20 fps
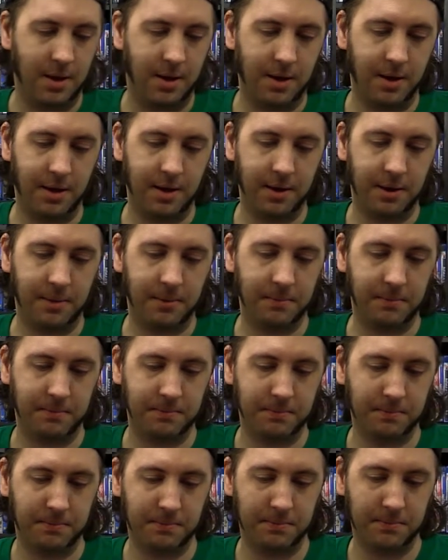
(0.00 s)
Um,
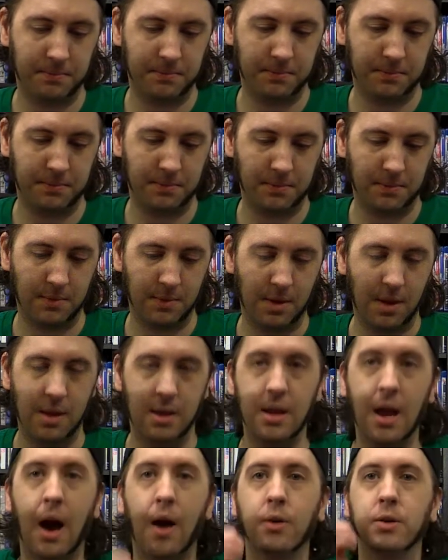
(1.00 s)

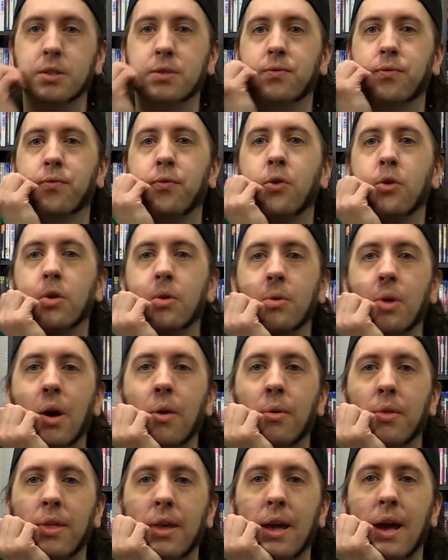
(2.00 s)
yeah, I was fooling around
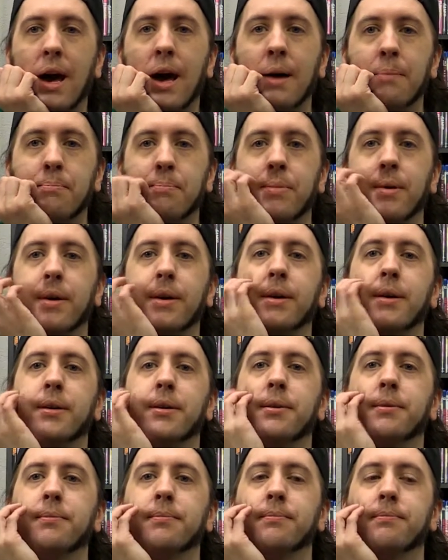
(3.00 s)
with the app
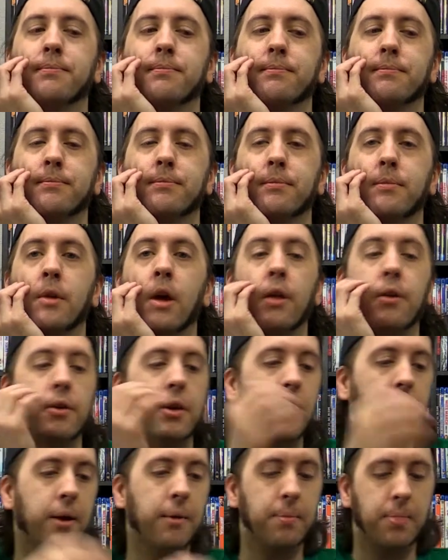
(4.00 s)
the other
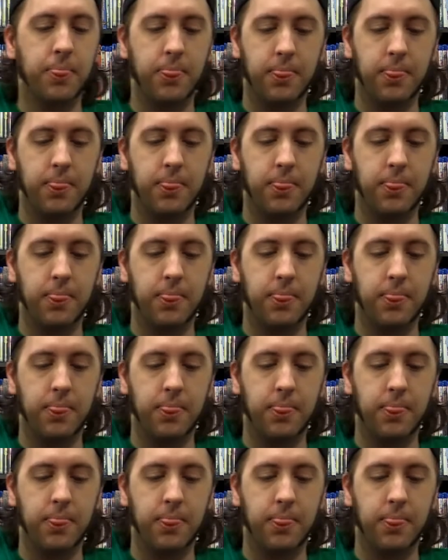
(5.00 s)
day.